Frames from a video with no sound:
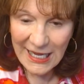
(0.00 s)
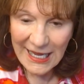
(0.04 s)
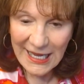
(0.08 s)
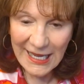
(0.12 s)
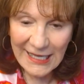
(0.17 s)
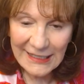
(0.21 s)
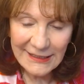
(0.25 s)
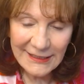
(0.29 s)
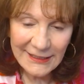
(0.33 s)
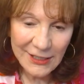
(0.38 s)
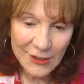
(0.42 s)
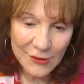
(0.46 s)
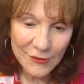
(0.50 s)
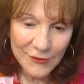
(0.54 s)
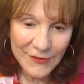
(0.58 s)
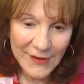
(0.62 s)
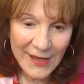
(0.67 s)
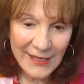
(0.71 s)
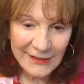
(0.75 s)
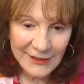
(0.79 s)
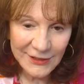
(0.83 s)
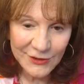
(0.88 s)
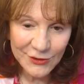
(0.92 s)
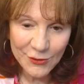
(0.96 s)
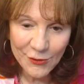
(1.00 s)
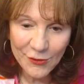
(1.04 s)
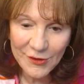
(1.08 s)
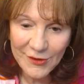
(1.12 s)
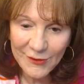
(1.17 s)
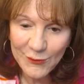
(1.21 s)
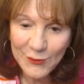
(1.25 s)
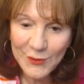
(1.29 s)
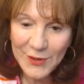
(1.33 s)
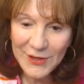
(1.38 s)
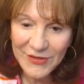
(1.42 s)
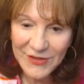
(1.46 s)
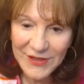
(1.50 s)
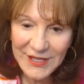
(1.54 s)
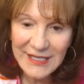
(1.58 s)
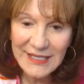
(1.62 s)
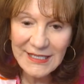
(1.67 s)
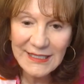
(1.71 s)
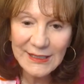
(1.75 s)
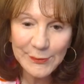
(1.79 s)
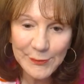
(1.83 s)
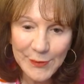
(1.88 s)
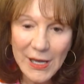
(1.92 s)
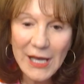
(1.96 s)
And so that's sort of what
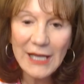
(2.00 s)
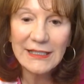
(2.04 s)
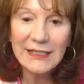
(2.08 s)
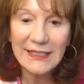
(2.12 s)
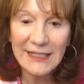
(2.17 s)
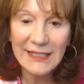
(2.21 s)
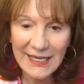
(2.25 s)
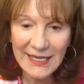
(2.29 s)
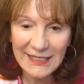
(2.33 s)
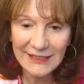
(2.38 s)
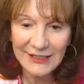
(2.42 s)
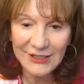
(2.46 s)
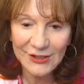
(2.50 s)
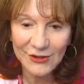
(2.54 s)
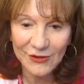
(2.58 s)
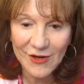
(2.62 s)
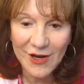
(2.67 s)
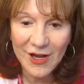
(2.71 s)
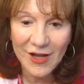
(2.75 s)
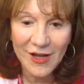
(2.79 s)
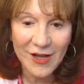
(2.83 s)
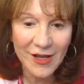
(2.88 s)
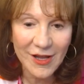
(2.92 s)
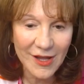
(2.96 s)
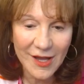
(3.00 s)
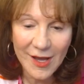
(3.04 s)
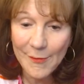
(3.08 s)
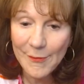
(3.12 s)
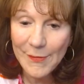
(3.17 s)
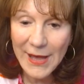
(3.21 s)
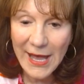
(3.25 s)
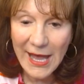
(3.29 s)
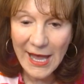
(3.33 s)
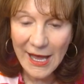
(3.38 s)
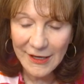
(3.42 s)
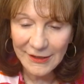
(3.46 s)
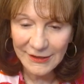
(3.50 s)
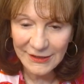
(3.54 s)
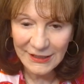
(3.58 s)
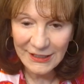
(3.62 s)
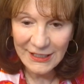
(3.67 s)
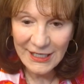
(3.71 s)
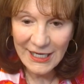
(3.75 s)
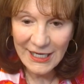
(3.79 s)
these podcasts are all about.